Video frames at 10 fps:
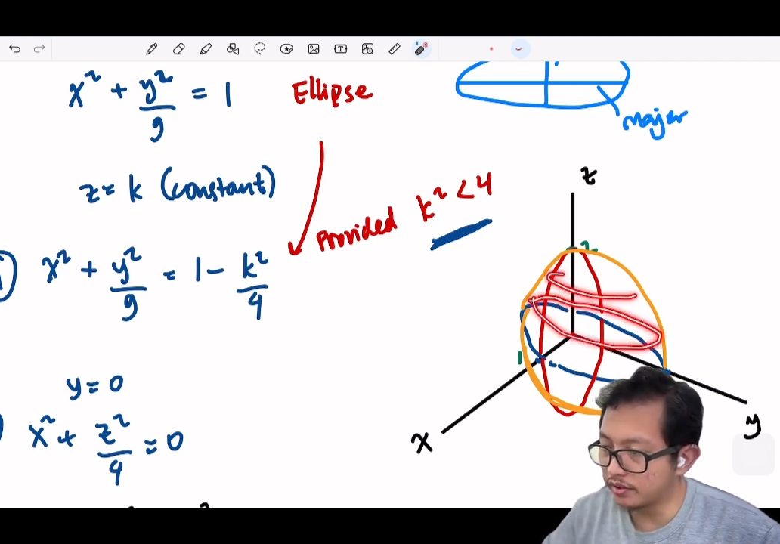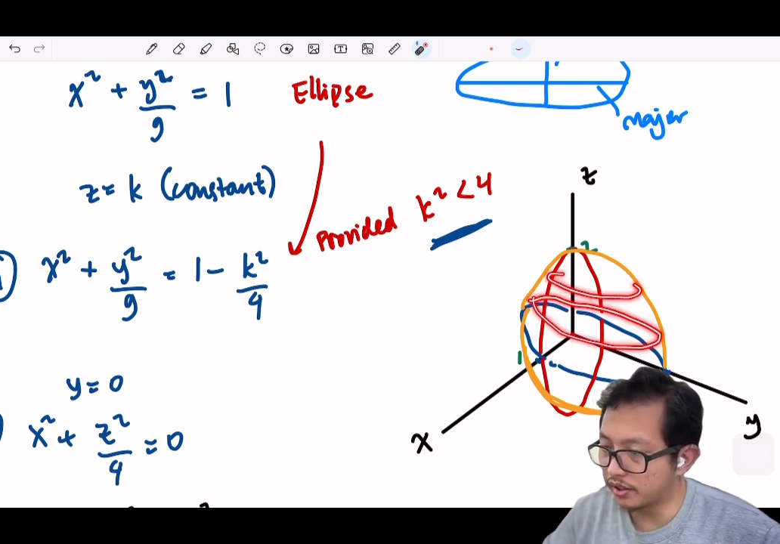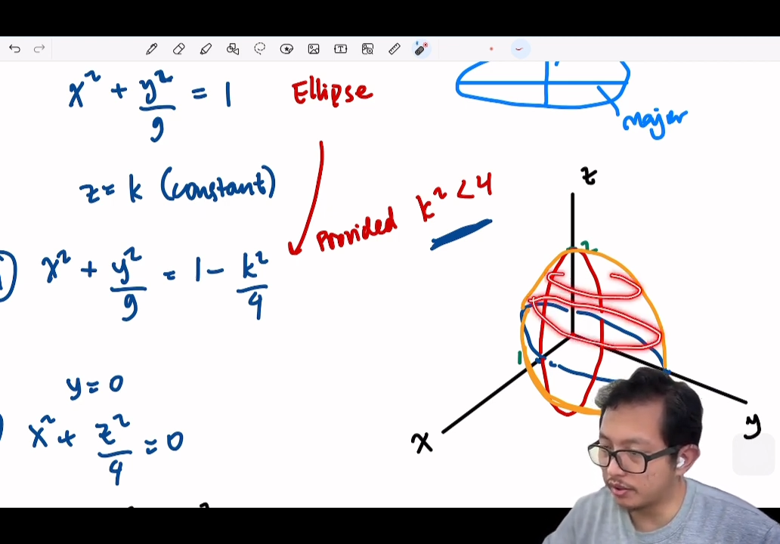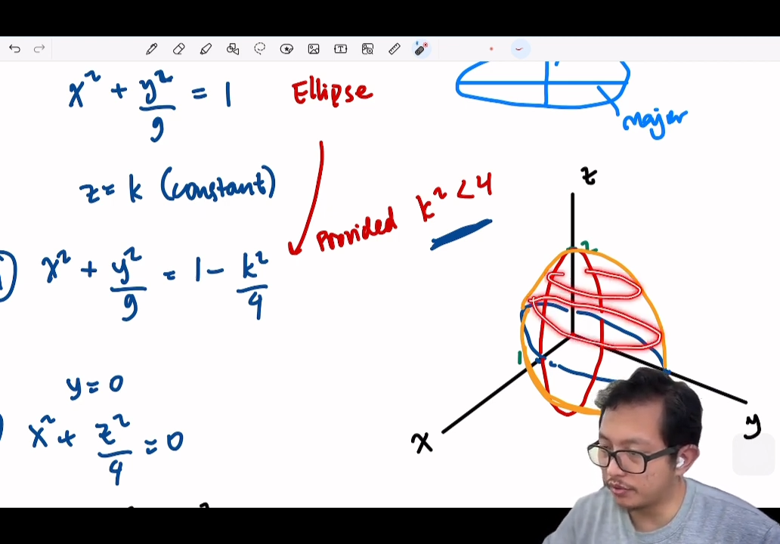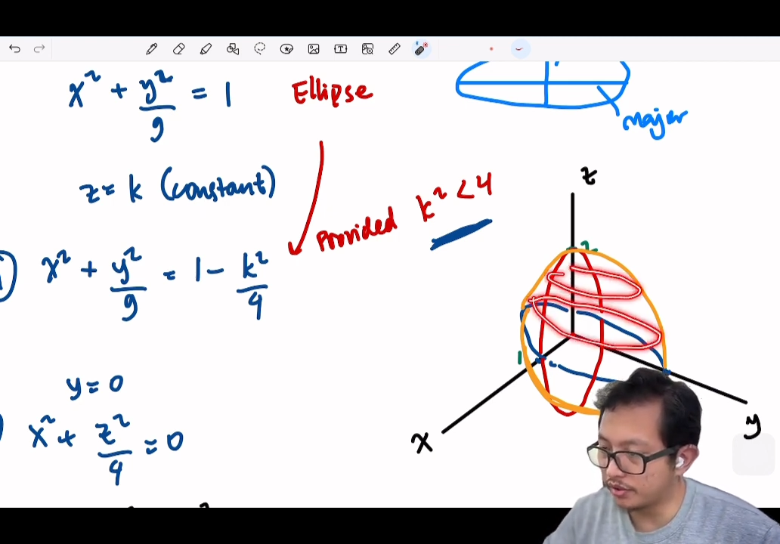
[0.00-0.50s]

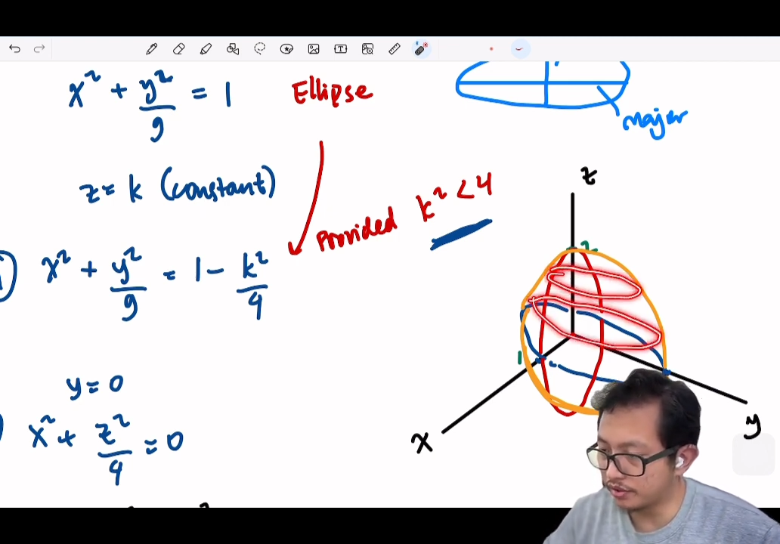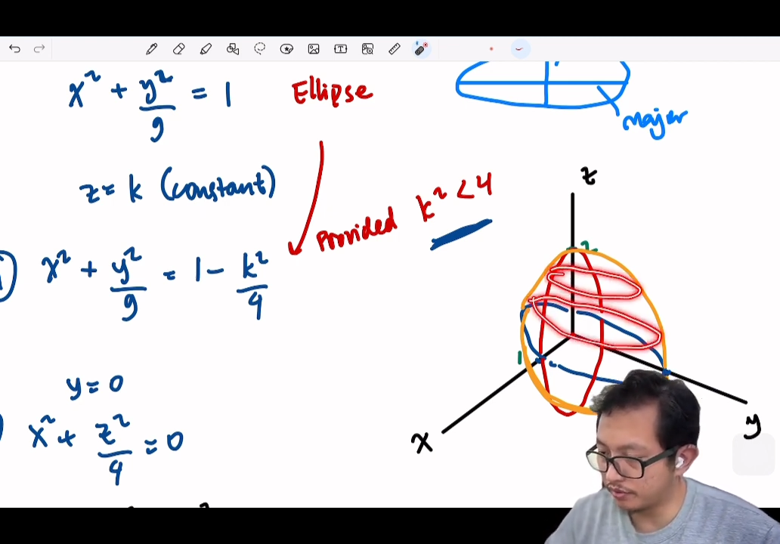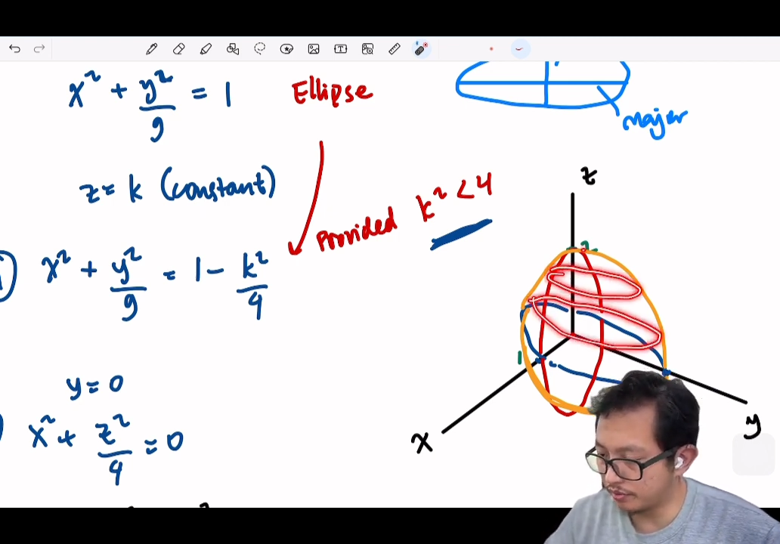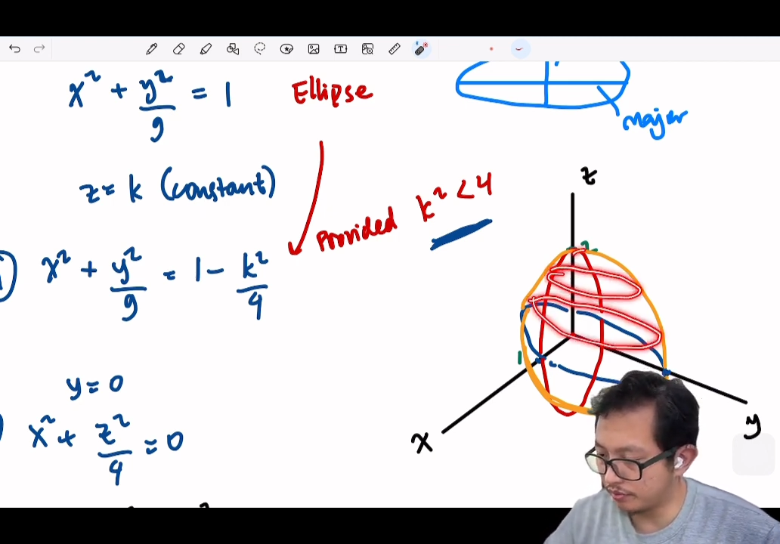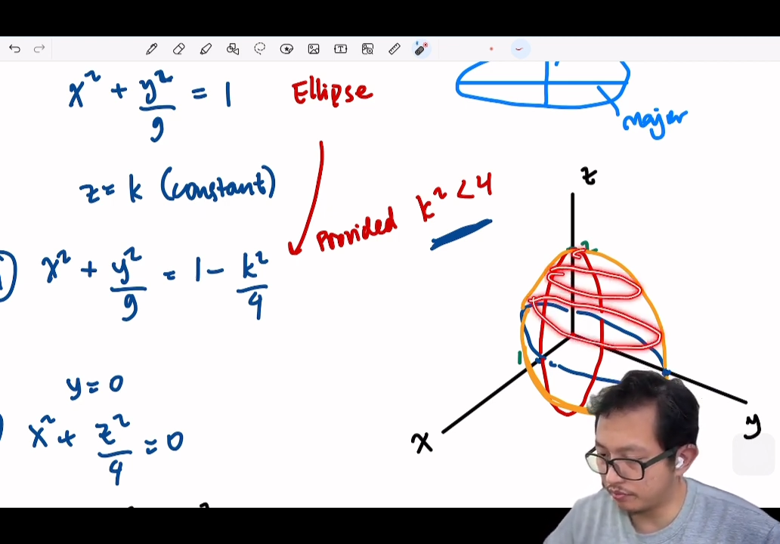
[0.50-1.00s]
Okay, let me
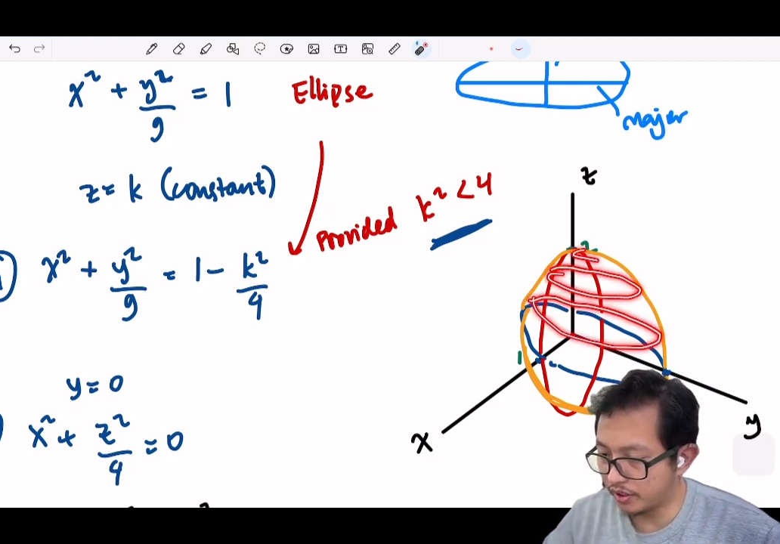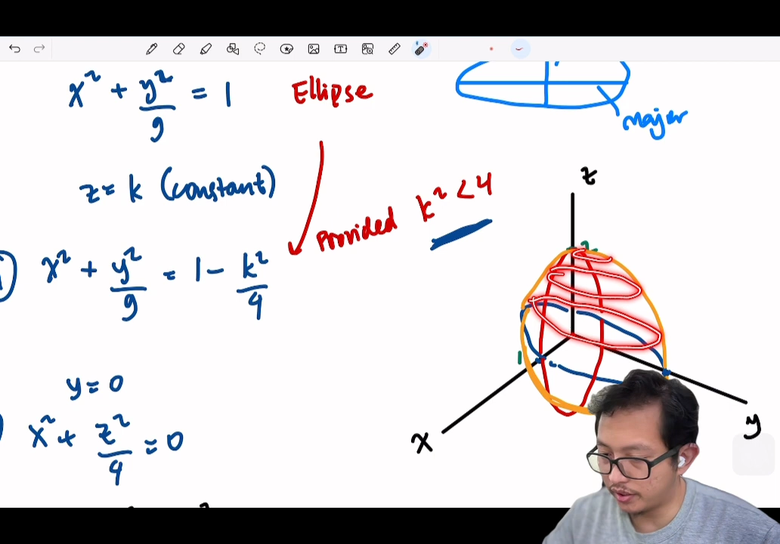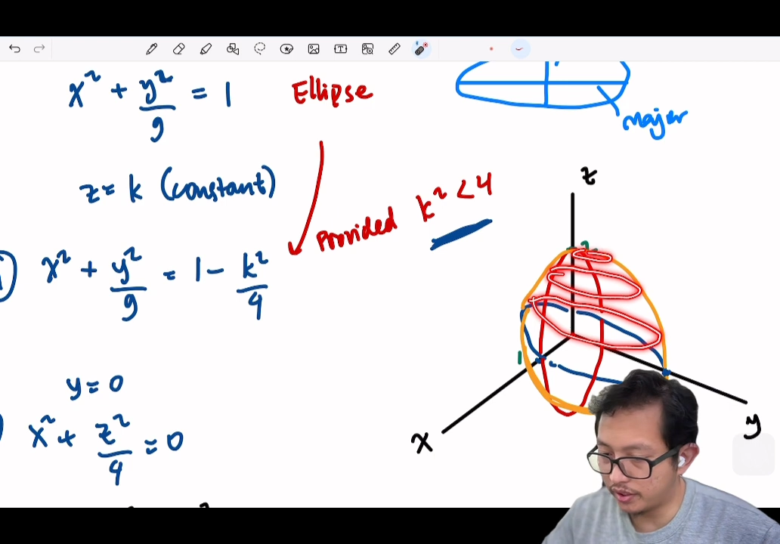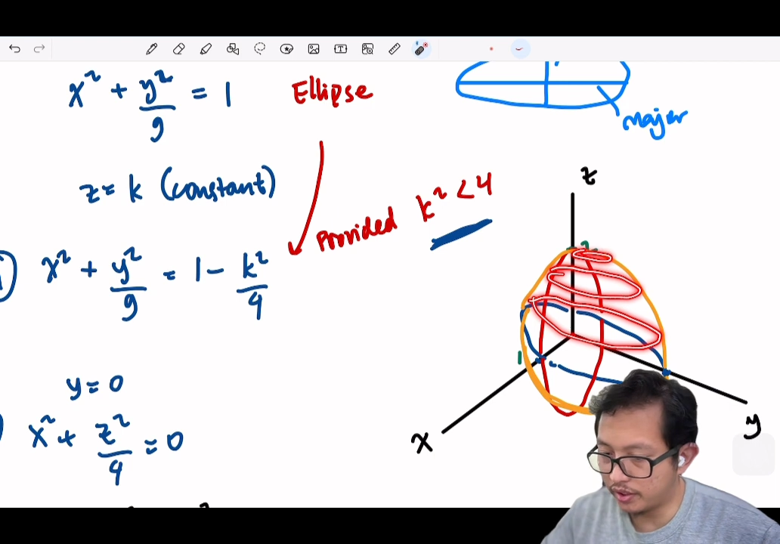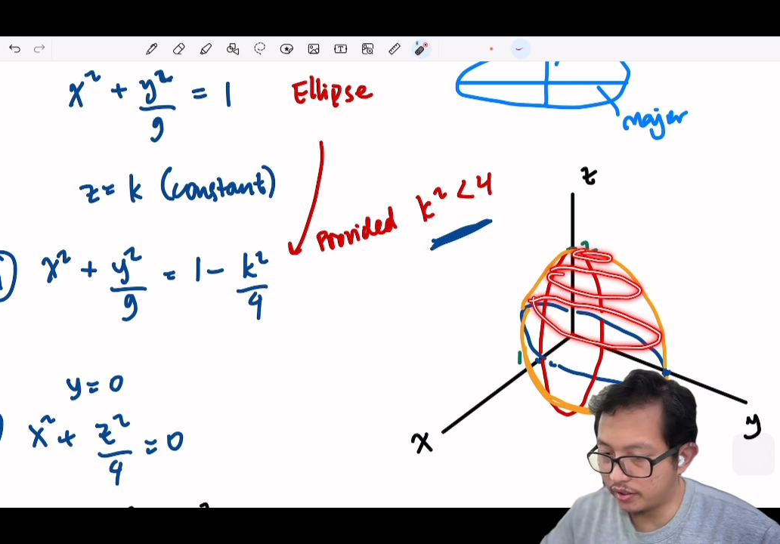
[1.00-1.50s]
just
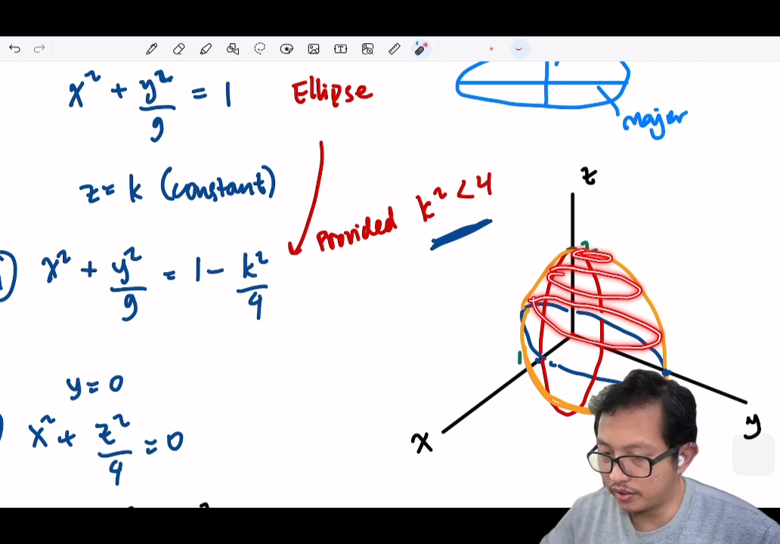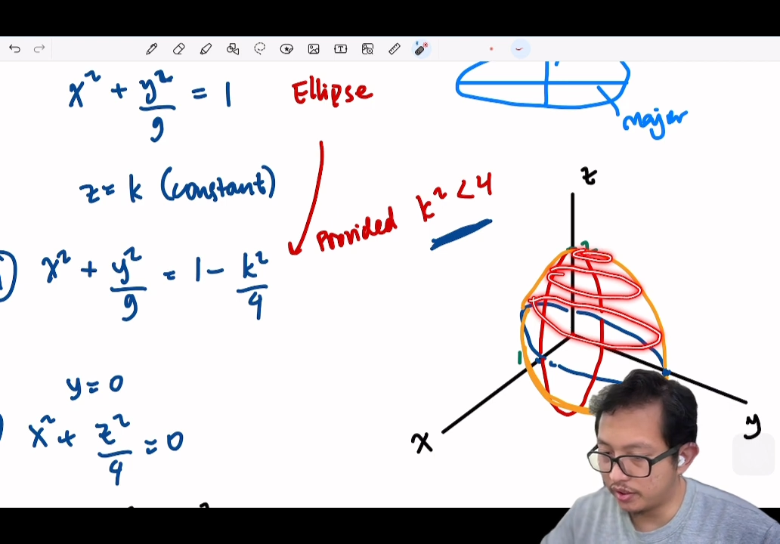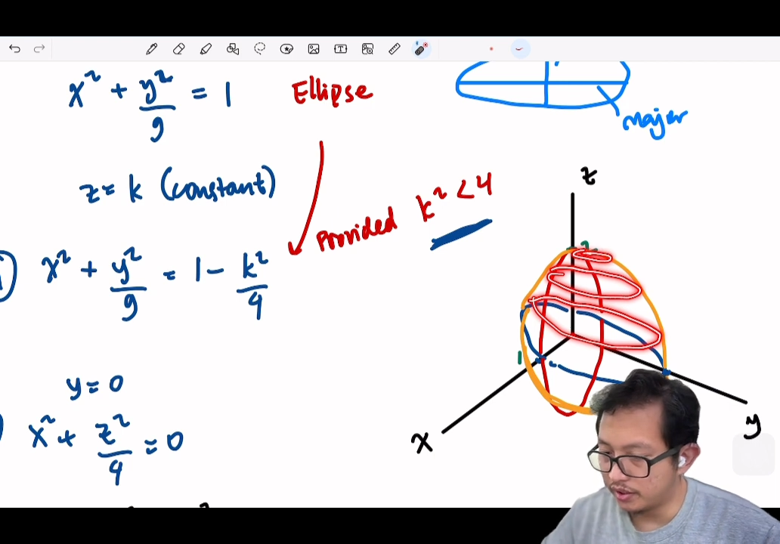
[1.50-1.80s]
write here.